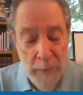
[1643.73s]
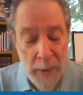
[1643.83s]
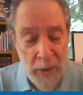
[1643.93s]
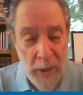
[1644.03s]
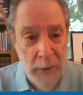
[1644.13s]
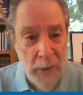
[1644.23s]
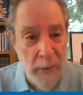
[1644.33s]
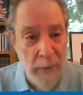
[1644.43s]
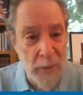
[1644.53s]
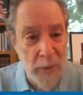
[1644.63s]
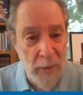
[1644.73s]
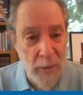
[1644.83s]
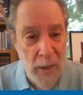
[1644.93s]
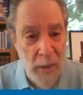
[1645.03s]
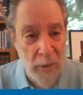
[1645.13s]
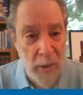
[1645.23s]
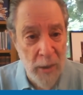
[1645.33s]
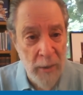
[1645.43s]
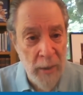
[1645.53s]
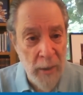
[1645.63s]
secretary says there's a
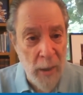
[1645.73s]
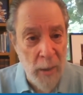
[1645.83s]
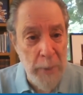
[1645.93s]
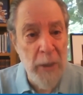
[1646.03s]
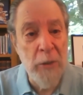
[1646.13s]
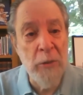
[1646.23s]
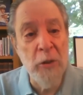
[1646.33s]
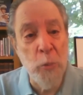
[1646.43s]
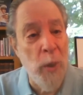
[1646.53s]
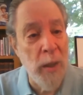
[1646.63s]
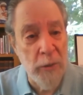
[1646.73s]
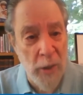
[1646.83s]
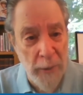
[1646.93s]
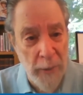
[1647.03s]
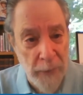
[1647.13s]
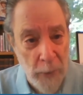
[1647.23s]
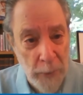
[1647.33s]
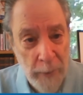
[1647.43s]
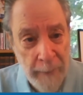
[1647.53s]
Beatrice Wells on the phone.